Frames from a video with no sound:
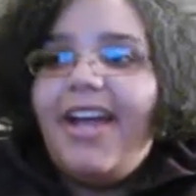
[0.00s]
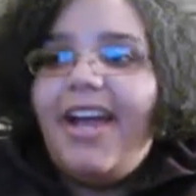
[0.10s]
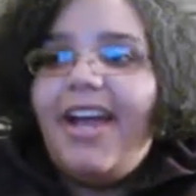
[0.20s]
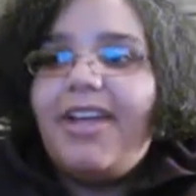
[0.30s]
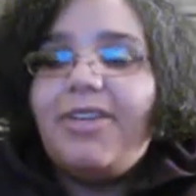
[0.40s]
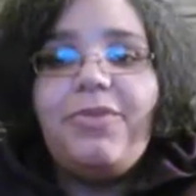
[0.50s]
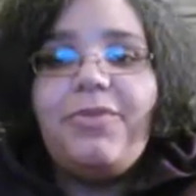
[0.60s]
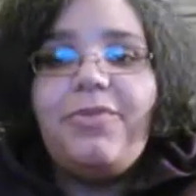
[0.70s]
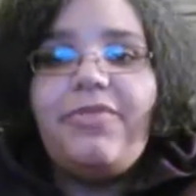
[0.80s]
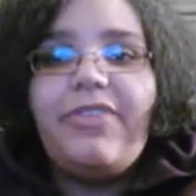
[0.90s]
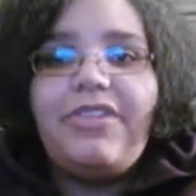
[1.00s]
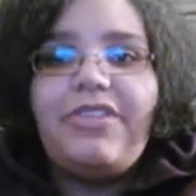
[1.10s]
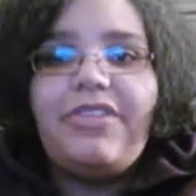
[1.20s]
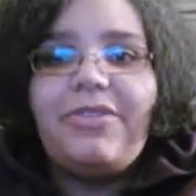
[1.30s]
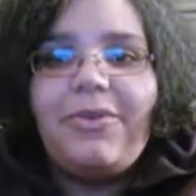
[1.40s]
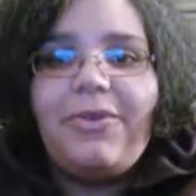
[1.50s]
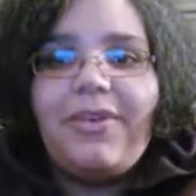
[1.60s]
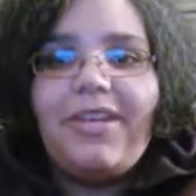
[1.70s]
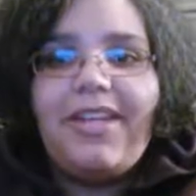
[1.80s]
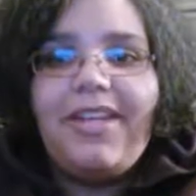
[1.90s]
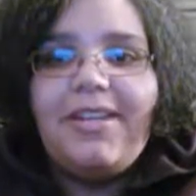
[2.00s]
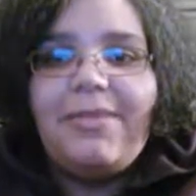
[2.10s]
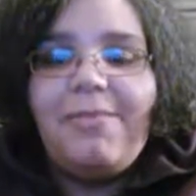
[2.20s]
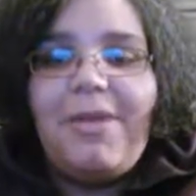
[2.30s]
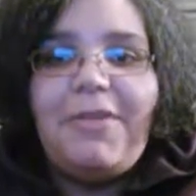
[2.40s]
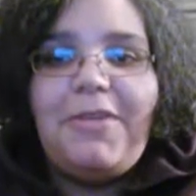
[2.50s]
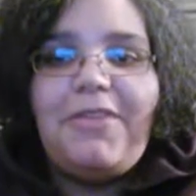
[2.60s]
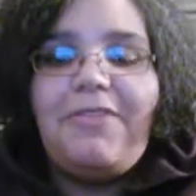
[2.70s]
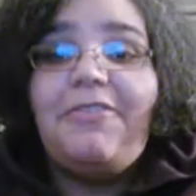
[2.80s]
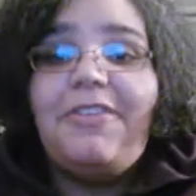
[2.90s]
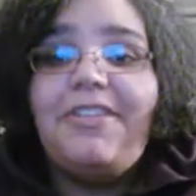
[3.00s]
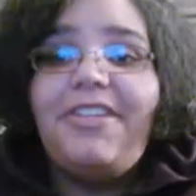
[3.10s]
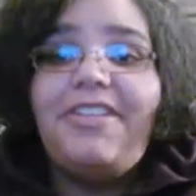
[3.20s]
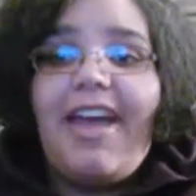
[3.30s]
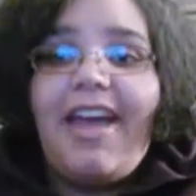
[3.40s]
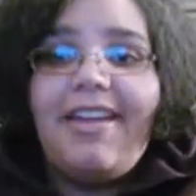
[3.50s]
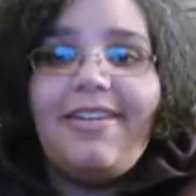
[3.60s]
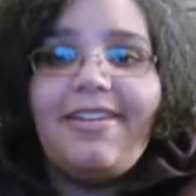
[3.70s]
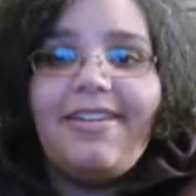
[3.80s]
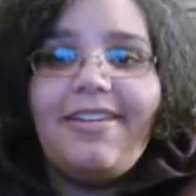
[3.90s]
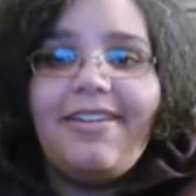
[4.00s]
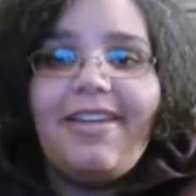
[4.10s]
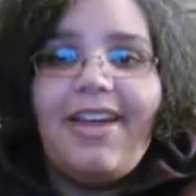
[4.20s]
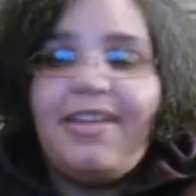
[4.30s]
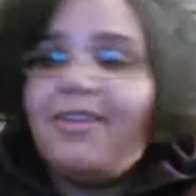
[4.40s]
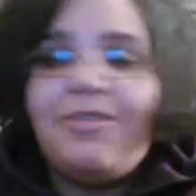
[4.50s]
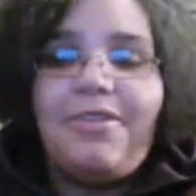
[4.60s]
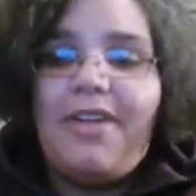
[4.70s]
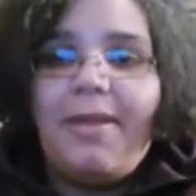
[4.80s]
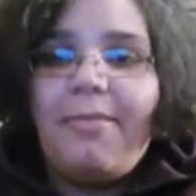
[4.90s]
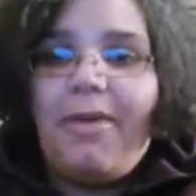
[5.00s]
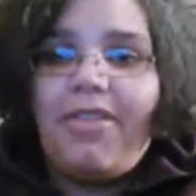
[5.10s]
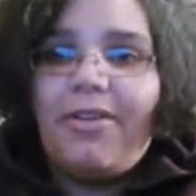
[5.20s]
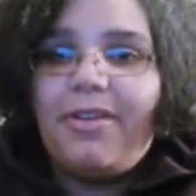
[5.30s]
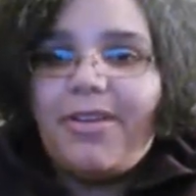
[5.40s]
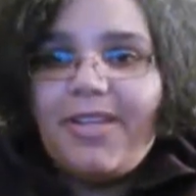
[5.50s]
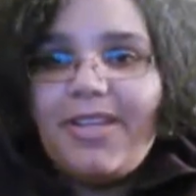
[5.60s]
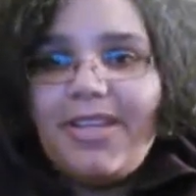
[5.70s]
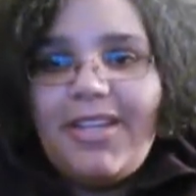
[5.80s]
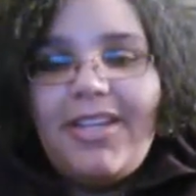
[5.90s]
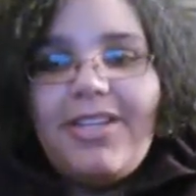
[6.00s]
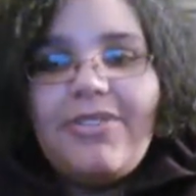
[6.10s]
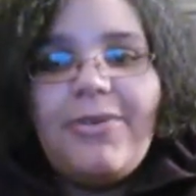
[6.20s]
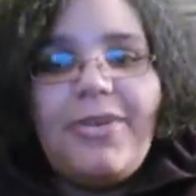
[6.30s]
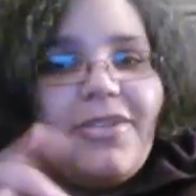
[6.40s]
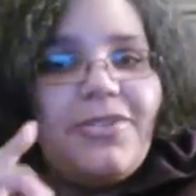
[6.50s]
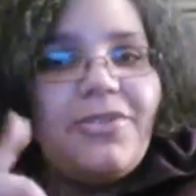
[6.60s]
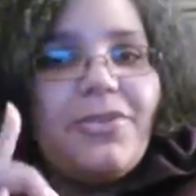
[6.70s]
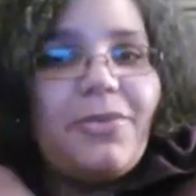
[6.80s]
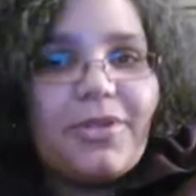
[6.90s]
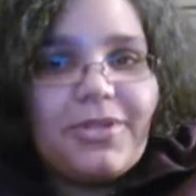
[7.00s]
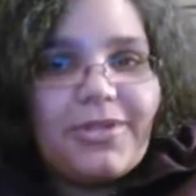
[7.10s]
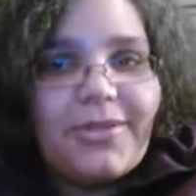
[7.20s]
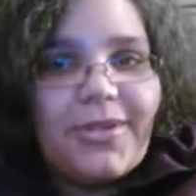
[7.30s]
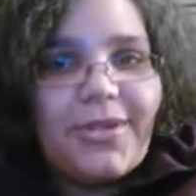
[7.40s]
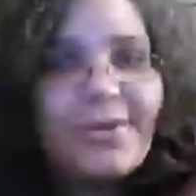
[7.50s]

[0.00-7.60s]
I couldn't finish his story. It made me feel really sad, and I could not bother. So he is the worst.